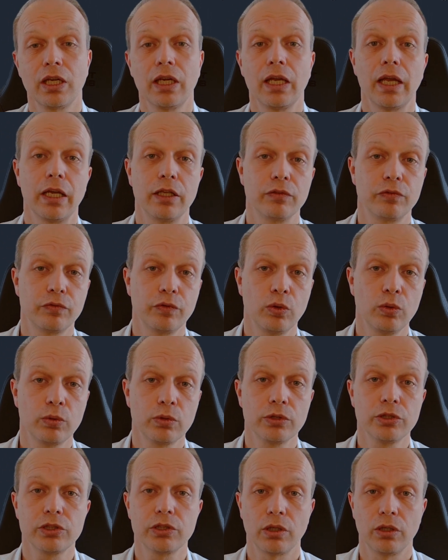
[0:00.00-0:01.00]
and
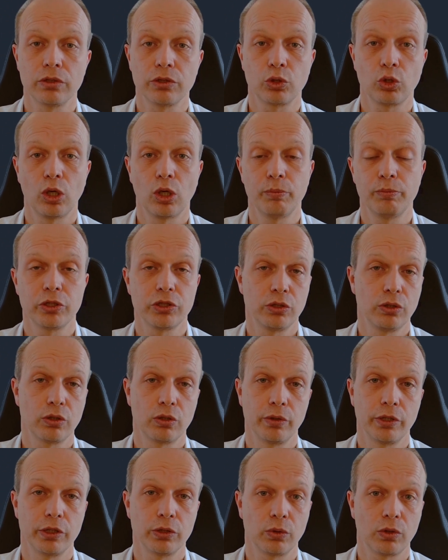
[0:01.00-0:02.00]
focused on the topics you're
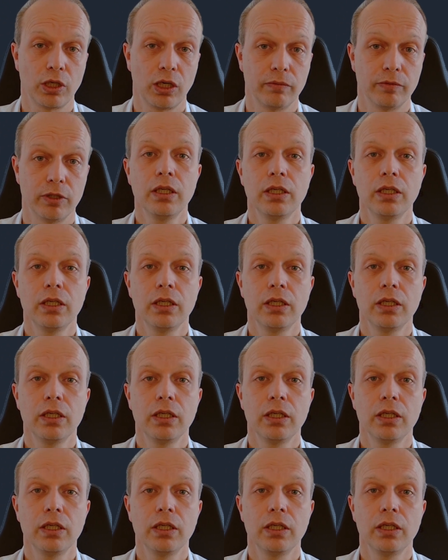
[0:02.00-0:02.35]
going to cover.